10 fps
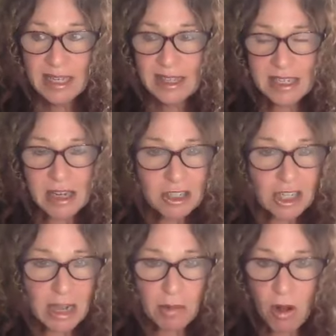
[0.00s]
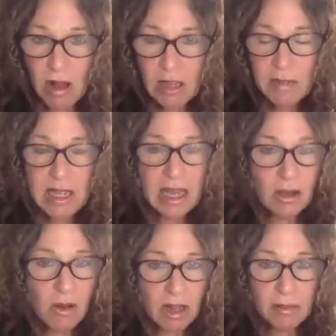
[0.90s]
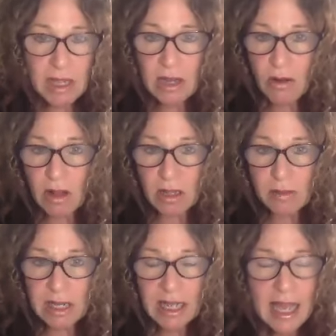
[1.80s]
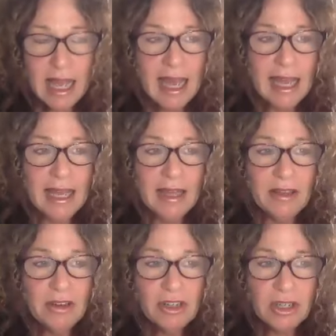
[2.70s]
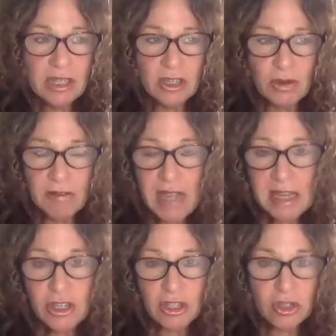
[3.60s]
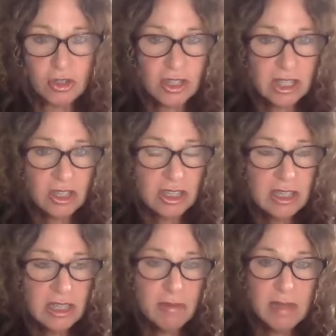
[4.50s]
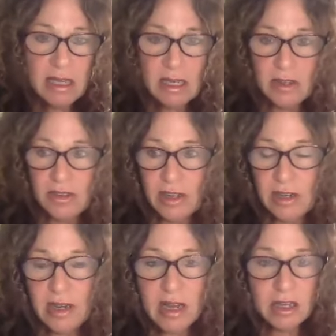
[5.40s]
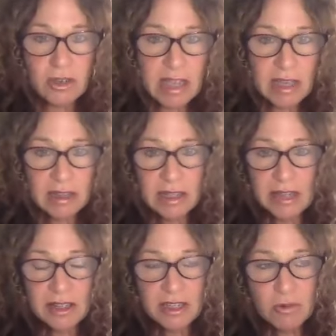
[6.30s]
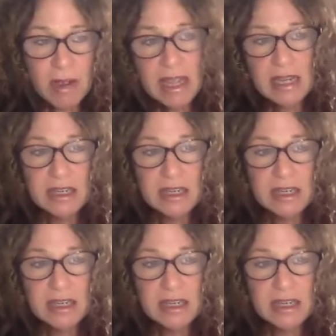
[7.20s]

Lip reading: The doctor kept calling me and calling me and calling me, and she says, you have cancer, don't you think you need to come in, and da da da, and you can't let this wait.